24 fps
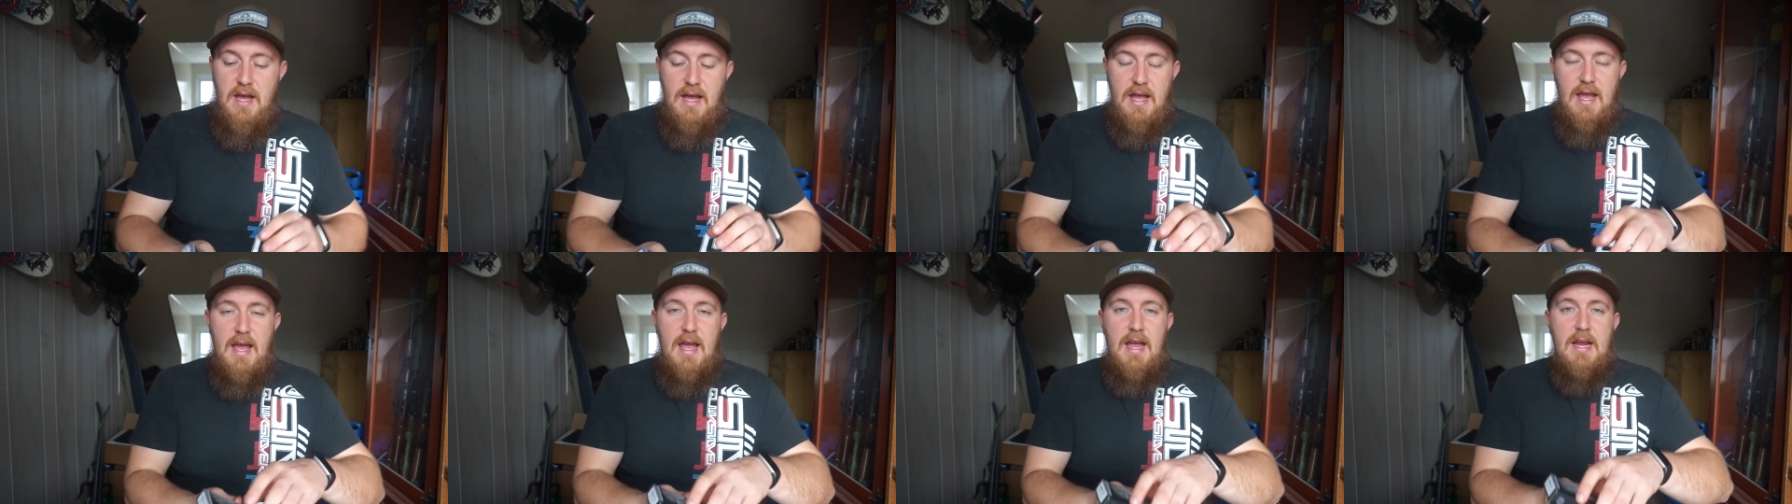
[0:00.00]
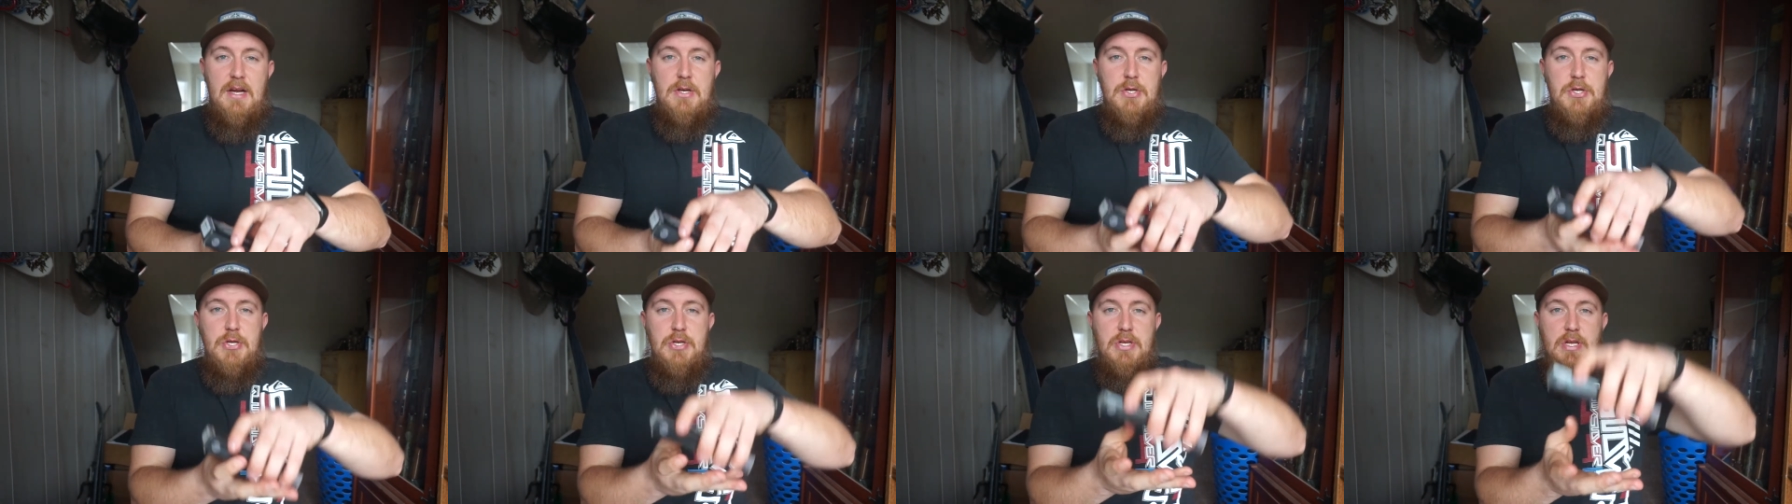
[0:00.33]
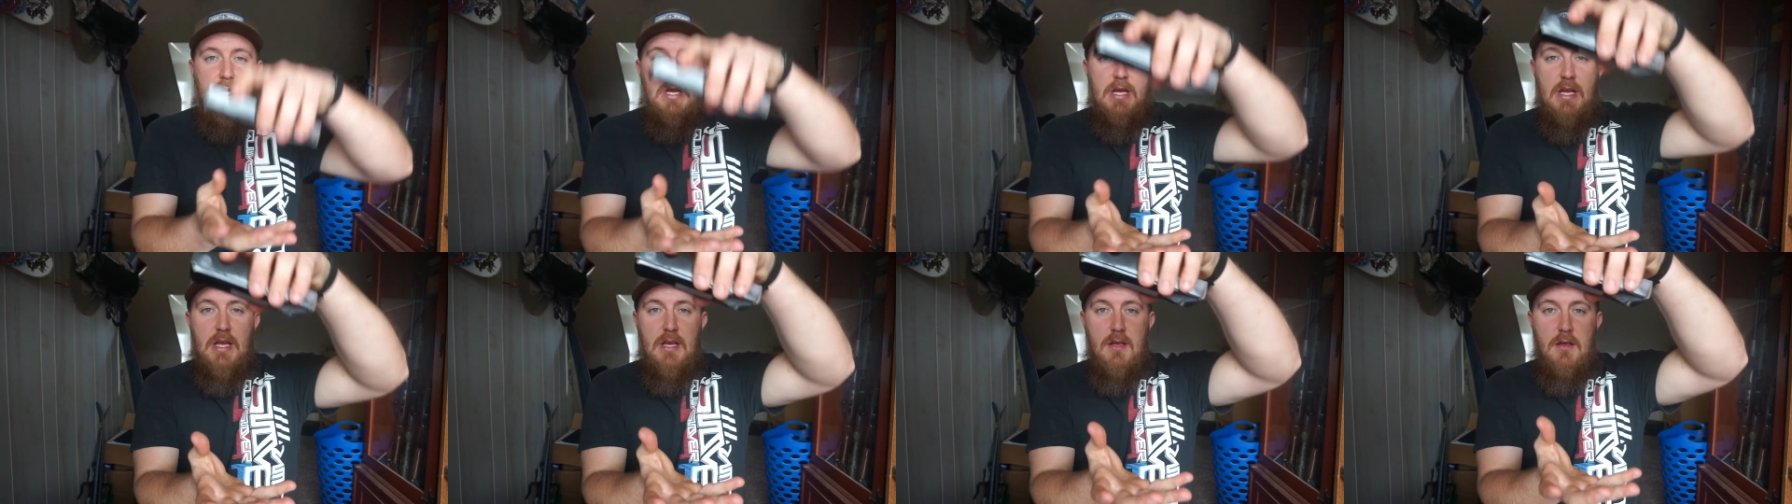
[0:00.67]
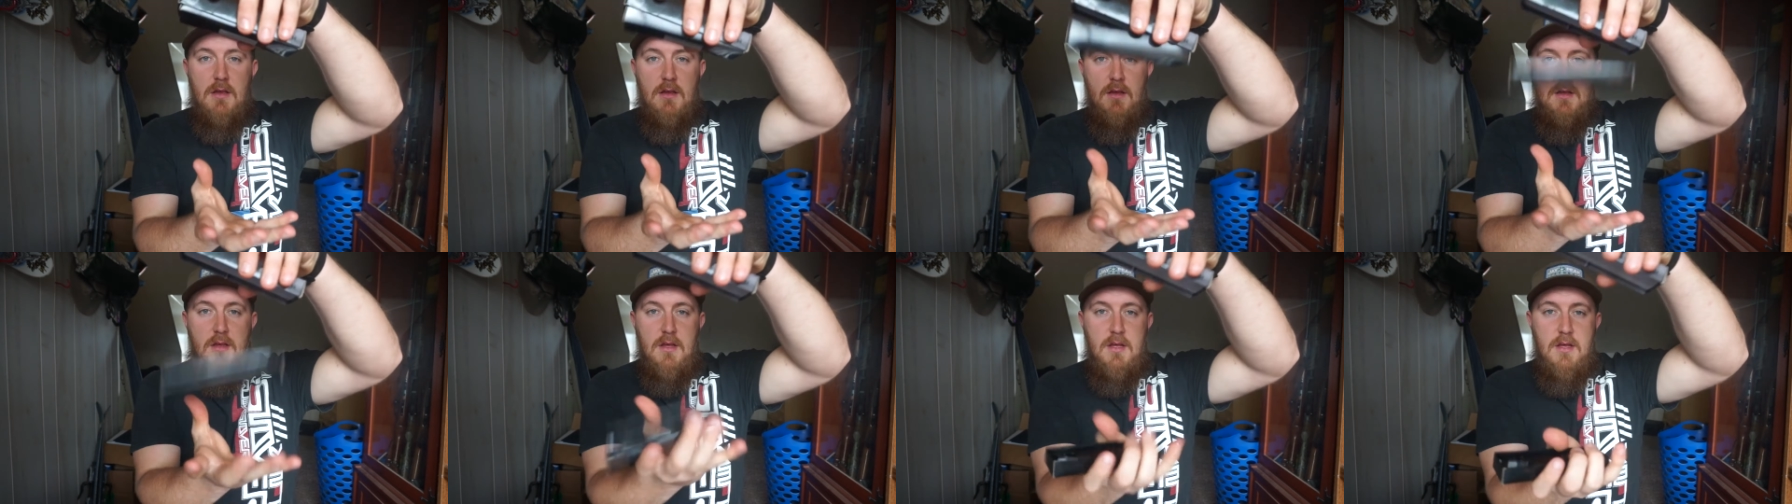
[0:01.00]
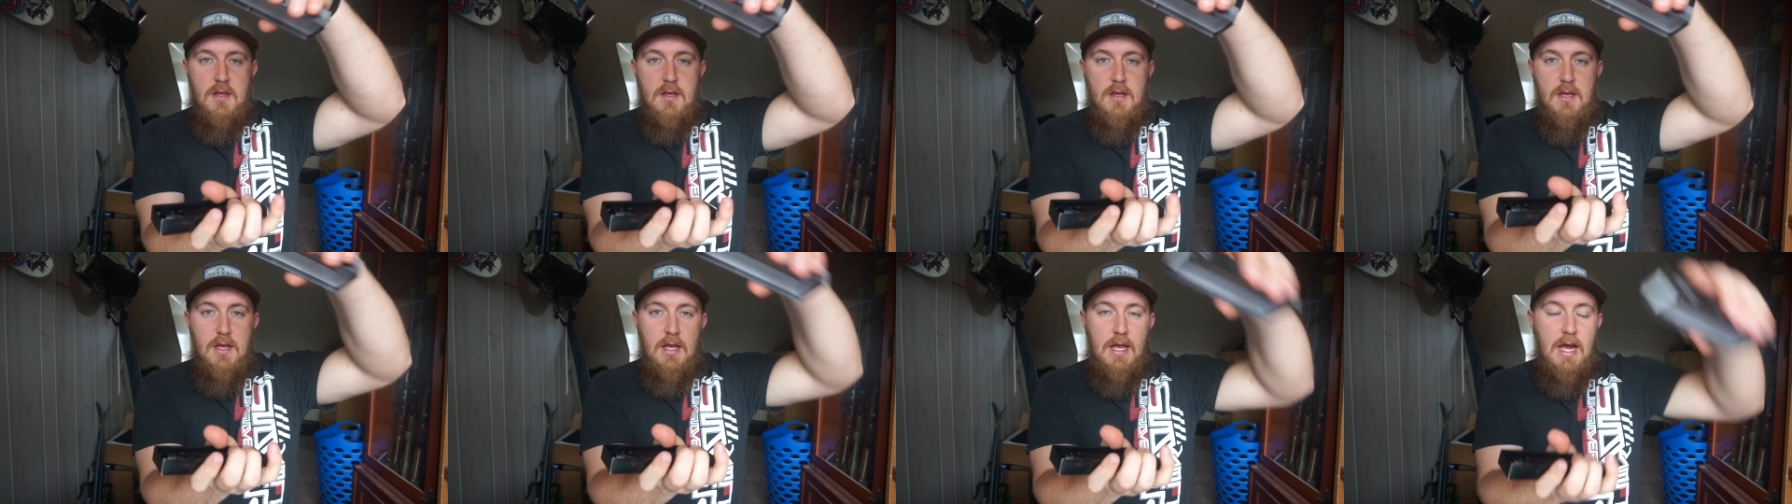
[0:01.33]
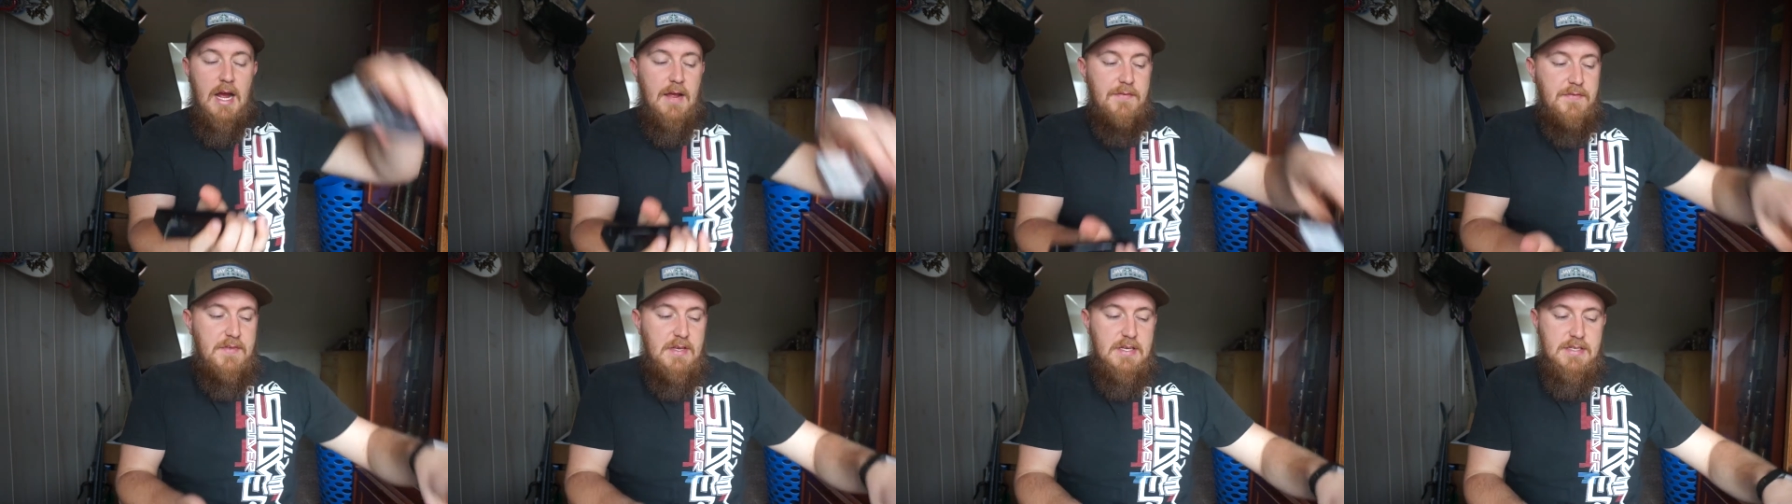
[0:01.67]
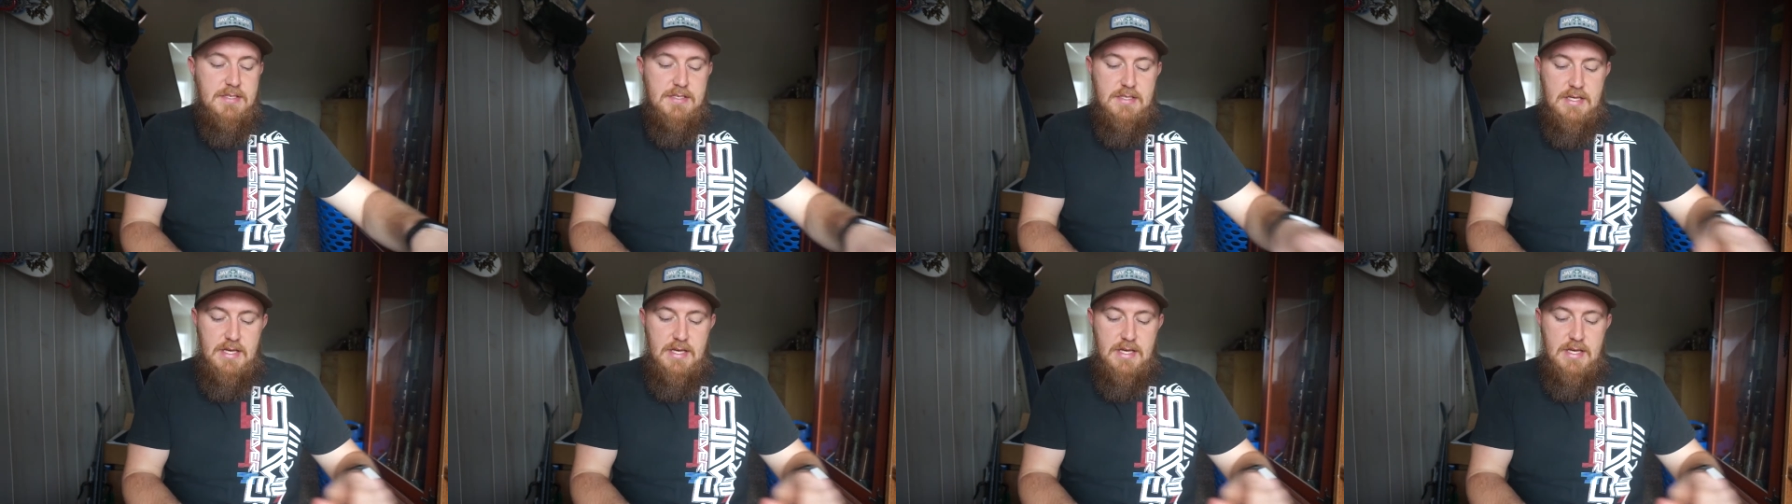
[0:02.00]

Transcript: I actually got this